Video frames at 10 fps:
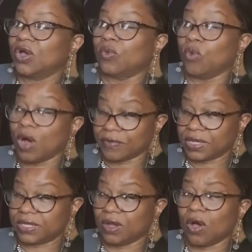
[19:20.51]

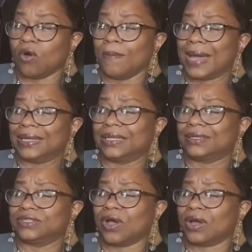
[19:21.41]
Worried. Oh, my
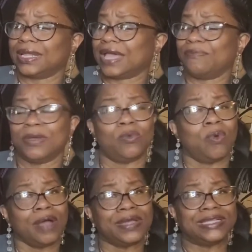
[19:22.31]
little darling, I've been
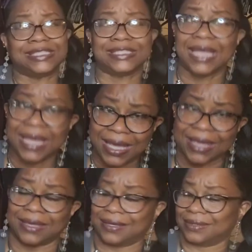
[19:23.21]
worried
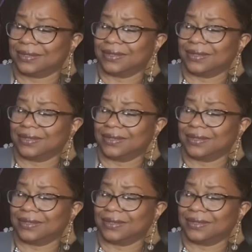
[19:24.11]
sick.